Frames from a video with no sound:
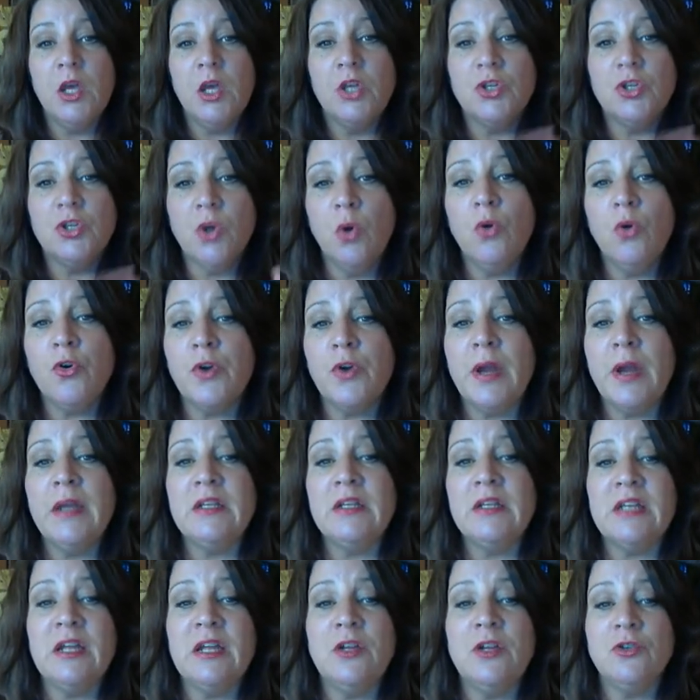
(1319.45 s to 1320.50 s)
Don't
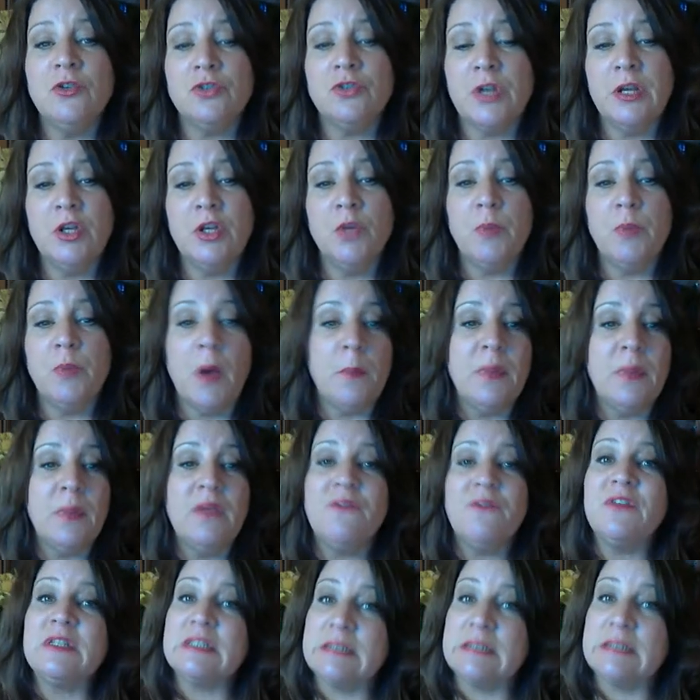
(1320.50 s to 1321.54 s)
crate train your puppy
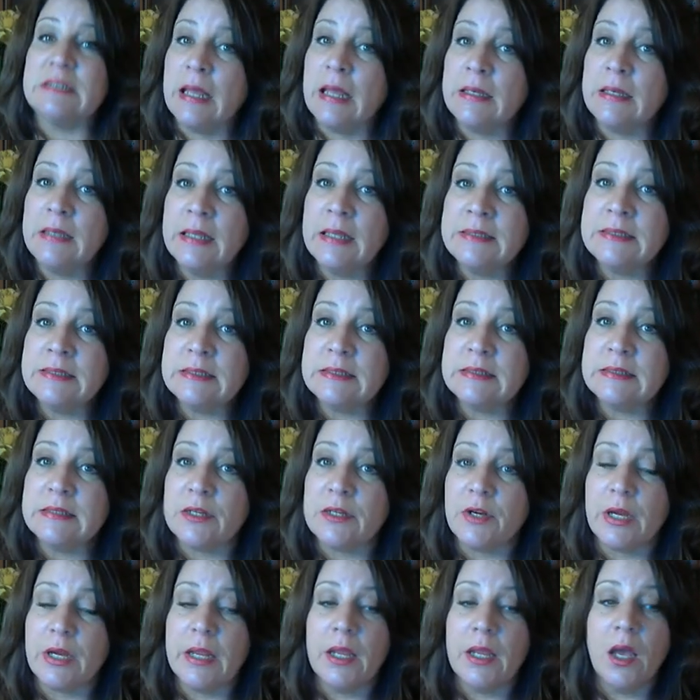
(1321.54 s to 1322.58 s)
if it's not
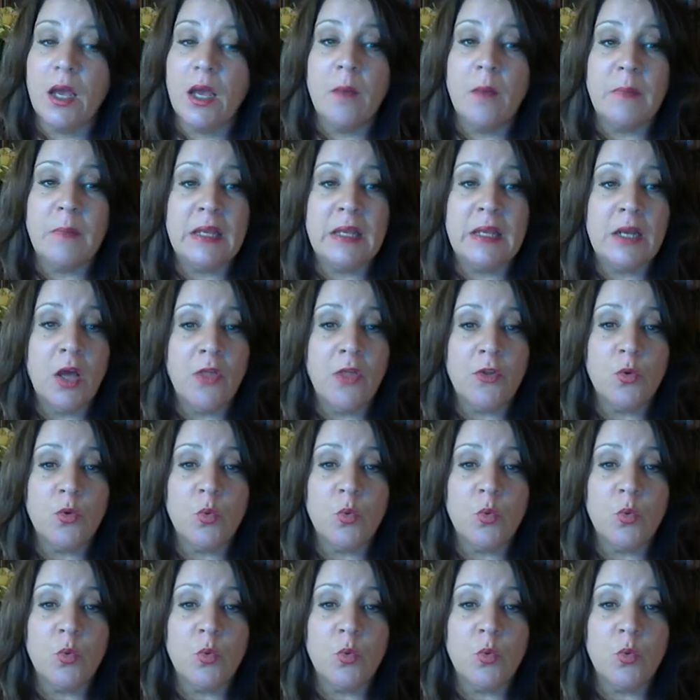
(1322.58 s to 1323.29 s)
necessary. In other